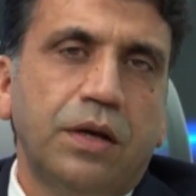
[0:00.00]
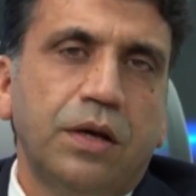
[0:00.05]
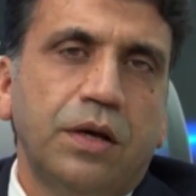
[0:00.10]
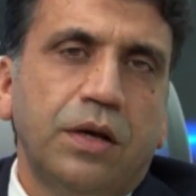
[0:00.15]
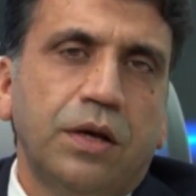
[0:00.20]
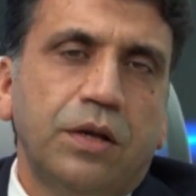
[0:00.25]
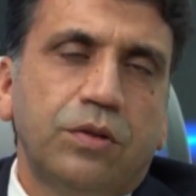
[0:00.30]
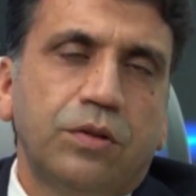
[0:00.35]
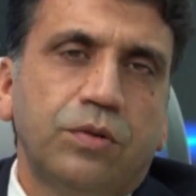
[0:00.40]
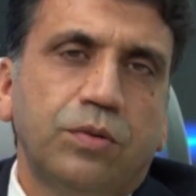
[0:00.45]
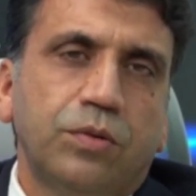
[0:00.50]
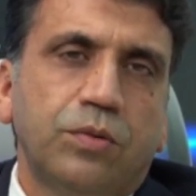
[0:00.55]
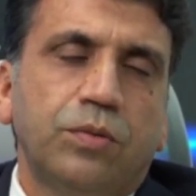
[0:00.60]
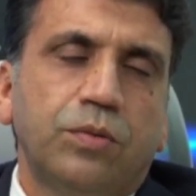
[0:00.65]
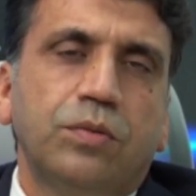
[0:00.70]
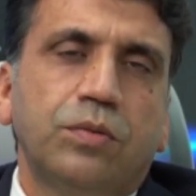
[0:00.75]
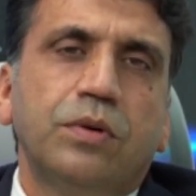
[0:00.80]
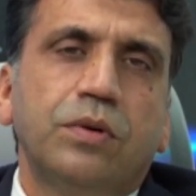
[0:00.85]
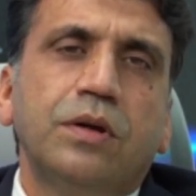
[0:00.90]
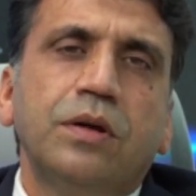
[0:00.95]
So
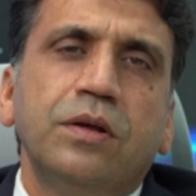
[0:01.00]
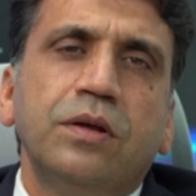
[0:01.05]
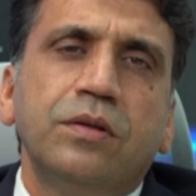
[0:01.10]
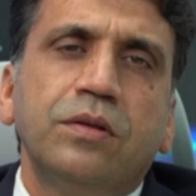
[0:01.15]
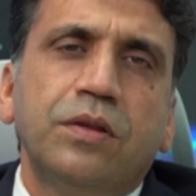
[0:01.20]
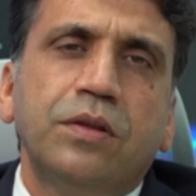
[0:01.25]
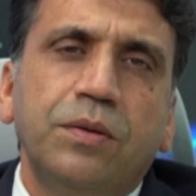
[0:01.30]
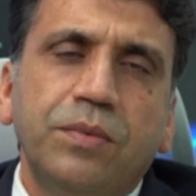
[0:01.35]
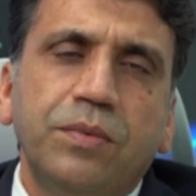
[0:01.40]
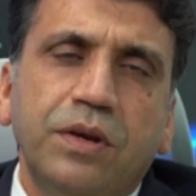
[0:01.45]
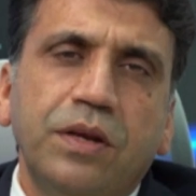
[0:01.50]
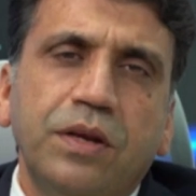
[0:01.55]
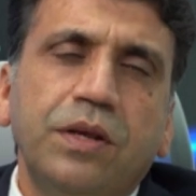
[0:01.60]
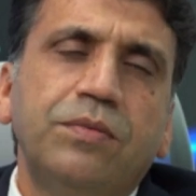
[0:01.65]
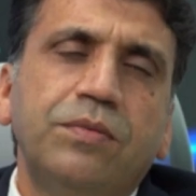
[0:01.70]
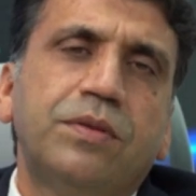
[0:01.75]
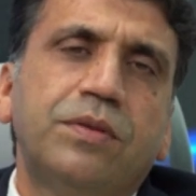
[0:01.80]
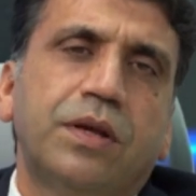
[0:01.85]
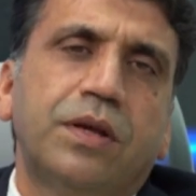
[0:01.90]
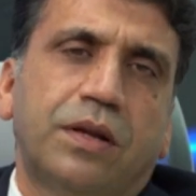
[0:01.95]
some reliefs
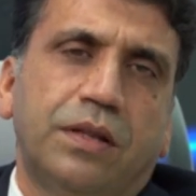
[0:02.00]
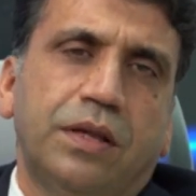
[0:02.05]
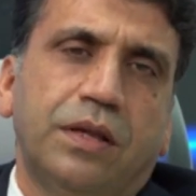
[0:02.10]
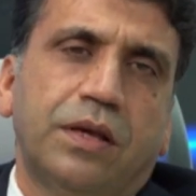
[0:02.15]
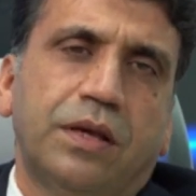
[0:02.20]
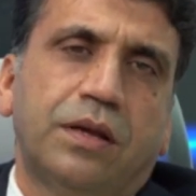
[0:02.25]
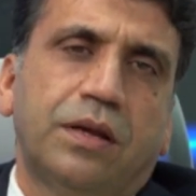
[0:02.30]
are there.